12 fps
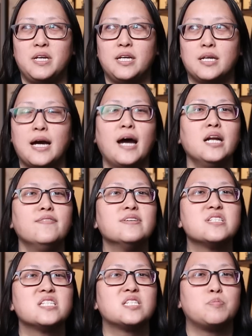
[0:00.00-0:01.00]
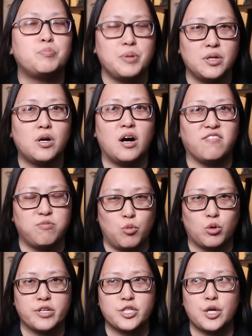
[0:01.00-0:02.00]
be kind of a spin-off
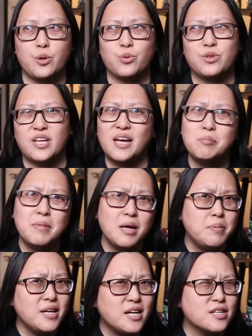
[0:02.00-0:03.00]
more so than maybe